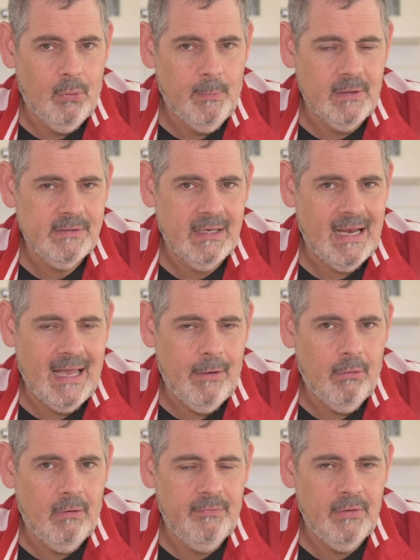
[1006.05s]
almost an
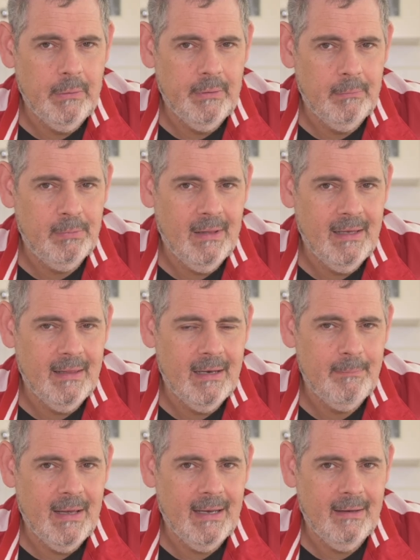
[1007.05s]
hour if you were to play
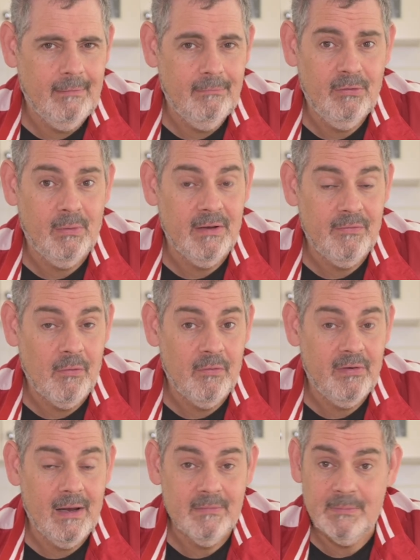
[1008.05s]
that back at 24
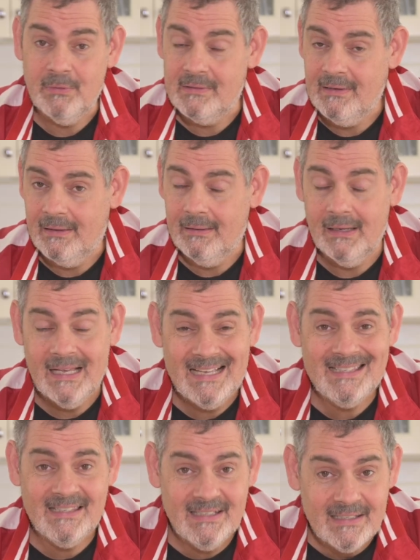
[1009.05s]
frames per second.
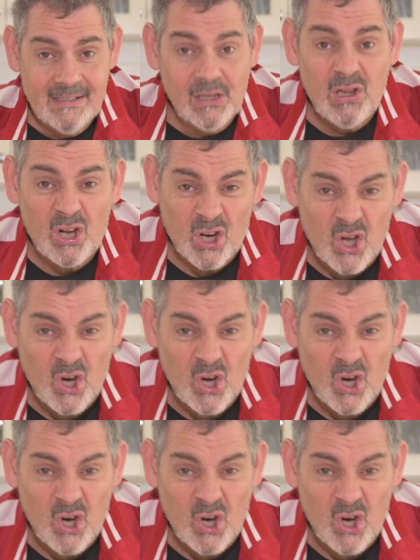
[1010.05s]
It's just a lot of